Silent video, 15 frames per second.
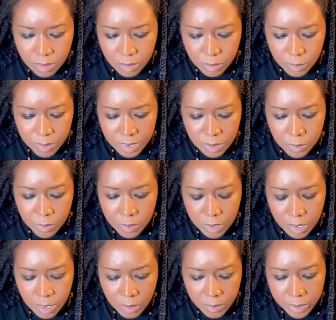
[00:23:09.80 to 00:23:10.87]
What's going
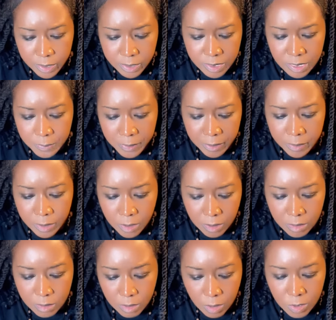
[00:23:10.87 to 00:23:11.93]
on here, spirit,
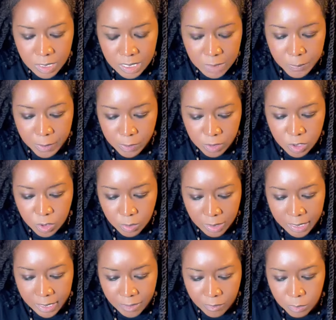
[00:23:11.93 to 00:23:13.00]
on a spiritual
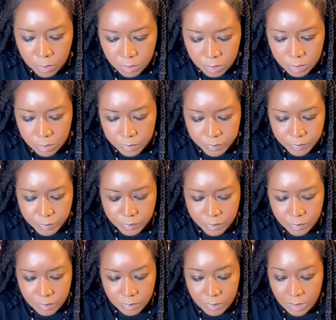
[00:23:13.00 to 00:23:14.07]
level?
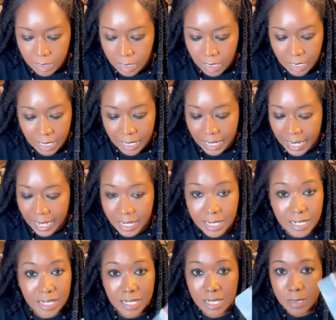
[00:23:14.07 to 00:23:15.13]
Eight
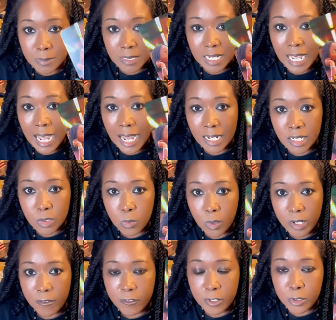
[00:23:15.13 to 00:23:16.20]
of Cups, God is
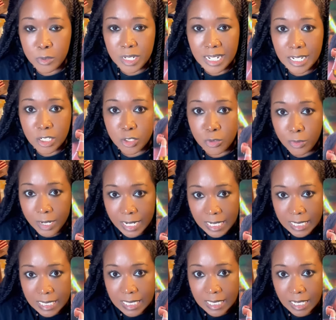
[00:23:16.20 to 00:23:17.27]
wanting for you to
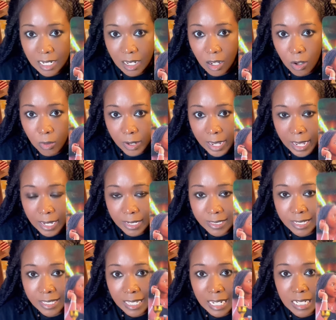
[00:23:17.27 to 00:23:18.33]
address, okay,
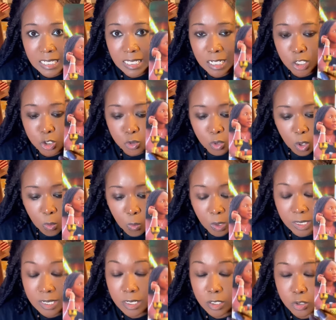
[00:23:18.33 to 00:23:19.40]
the things that you
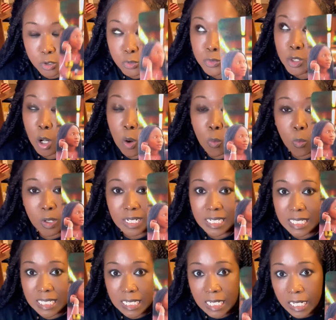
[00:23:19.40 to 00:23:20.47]
don't want to
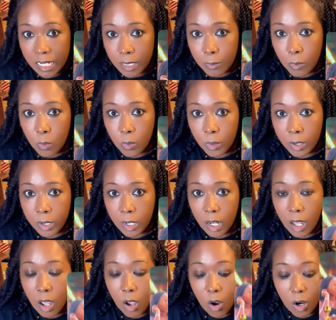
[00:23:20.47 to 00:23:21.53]
see anymore,
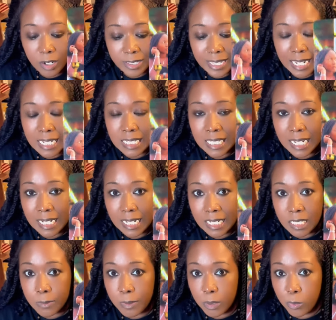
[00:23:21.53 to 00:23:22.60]
or things that
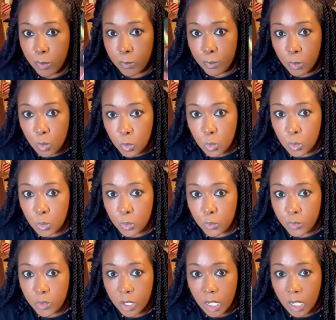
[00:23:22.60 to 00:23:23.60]
need to be removed.